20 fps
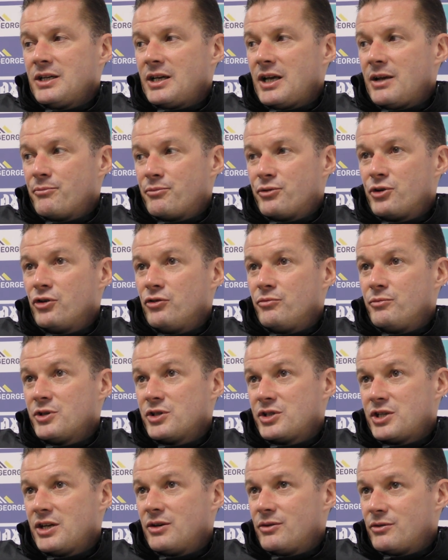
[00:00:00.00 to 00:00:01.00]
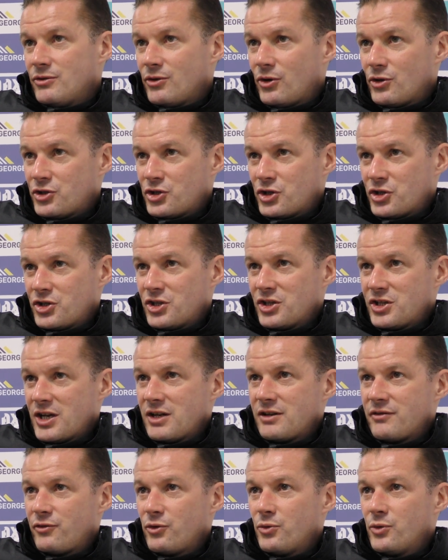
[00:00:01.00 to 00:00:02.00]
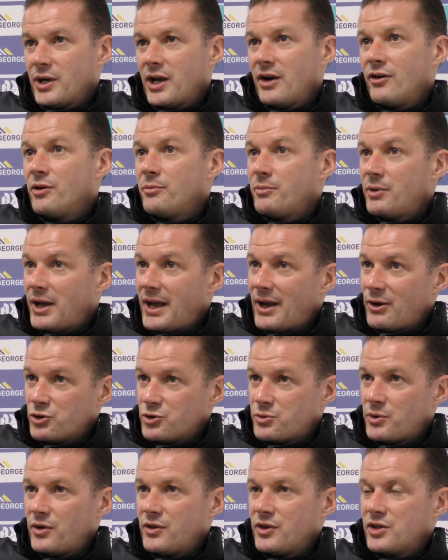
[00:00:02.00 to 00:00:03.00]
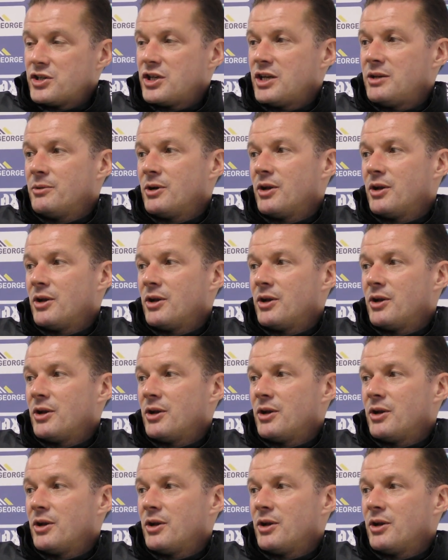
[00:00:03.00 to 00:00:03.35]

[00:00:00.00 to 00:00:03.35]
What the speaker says: improvements in not just the centre forward area but elsewhere in the team.